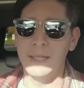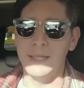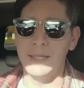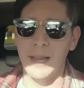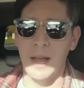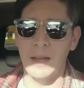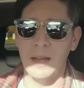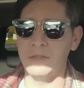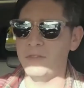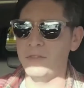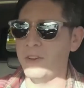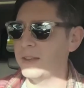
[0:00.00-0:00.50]
It
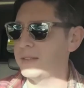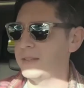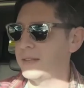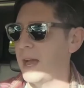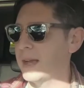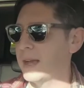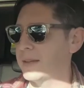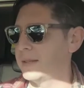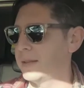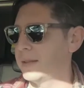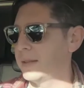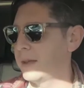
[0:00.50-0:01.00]
sounds
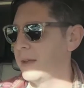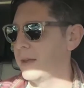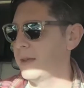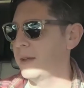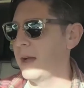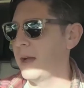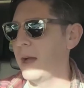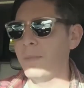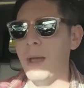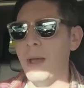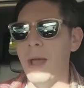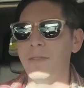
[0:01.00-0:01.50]
fantastic.
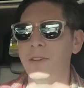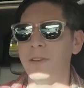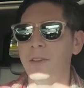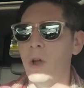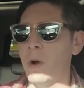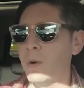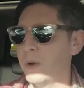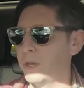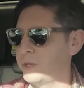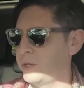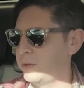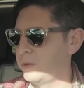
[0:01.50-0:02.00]
I'm having
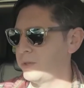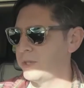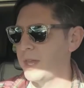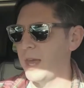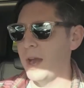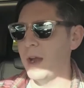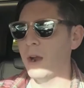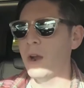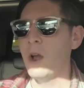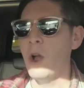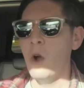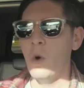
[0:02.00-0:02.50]
no issues
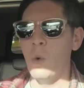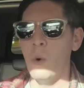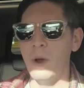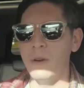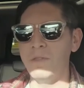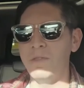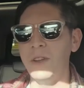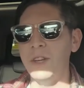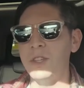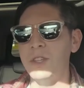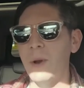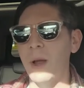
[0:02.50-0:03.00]
there.
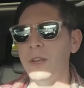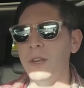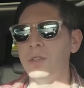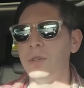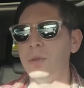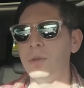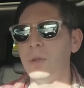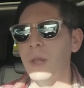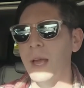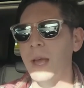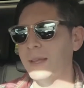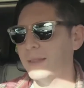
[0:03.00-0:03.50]
One feature I
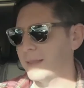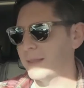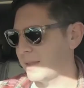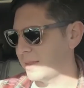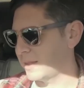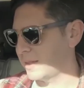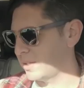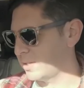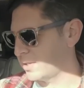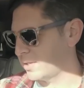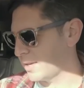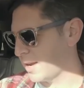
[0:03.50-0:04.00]
do like
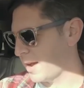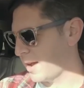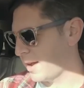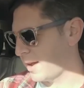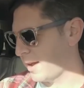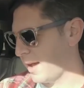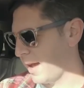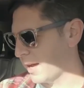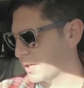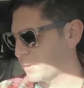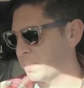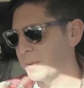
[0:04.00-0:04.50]
that this
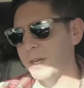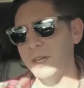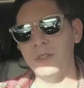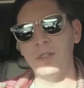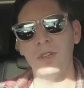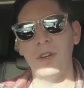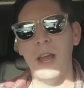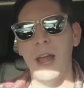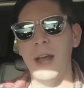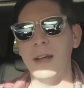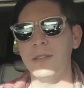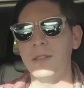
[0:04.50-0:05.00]

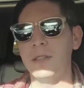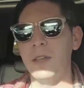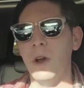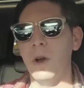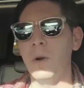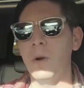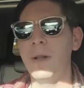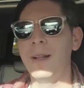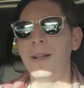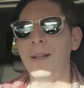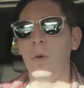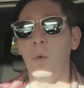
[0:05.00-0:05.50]
Expedition has,
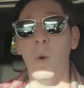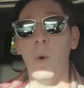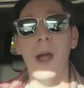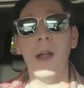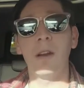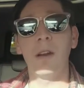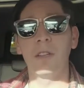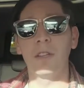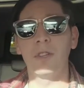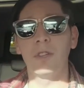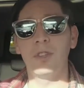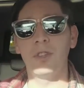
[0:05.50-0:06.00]
though,
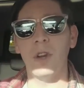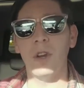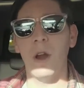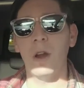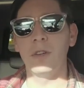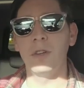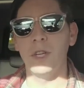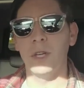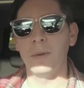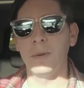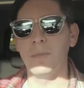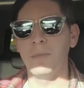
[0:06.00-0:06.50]
wireless
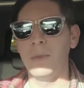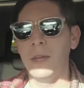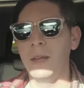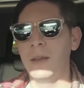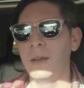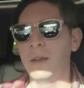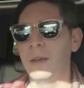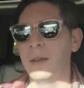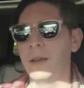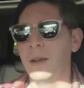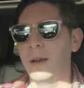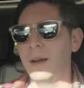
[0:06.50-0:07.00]
charging.
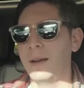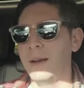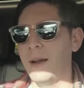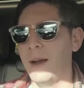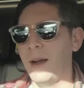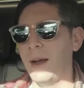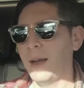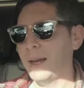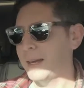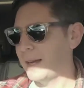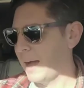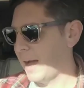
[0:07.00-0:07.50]

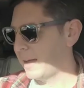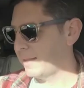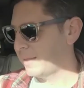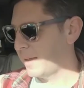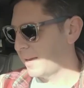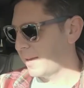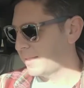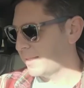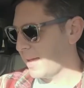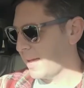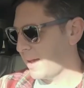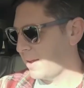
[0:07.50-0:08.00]
I
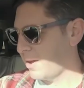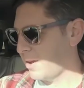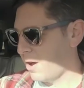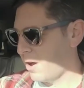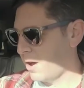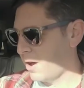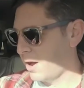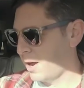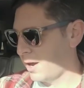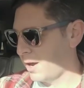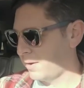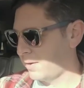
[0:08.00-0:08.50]
like that
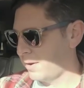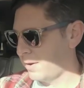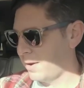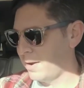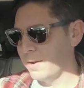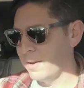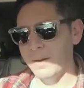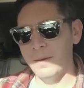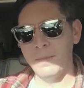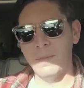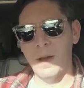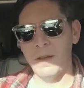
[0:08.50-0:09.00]
on
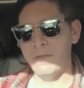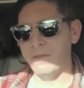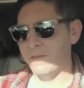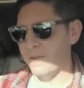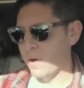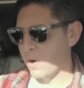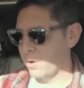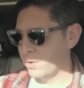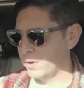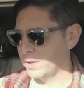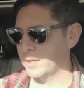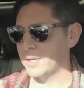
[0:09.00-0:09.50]
my
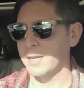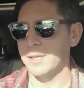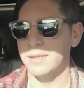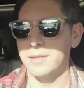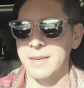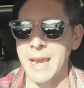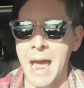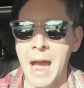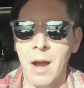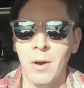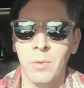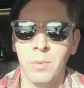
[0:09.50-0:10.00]
phone
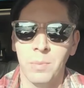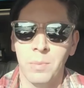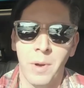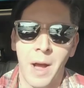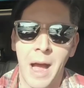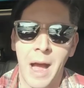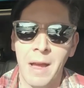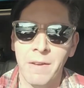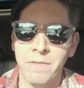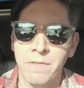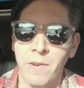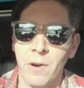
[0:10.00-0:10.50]
because now
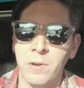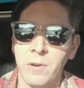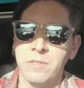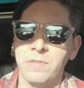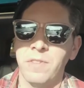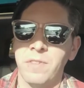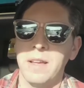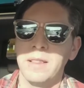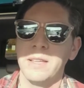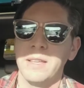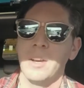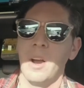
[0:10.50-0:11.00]
iPhone's
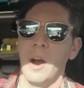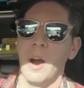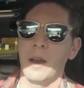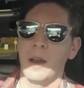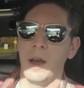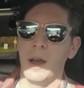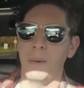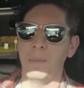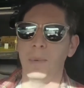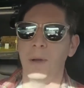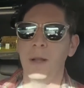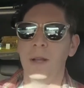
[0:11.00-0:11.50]
finally caught
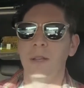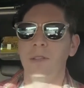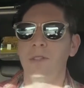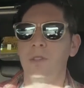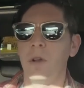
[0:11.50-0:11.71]
up.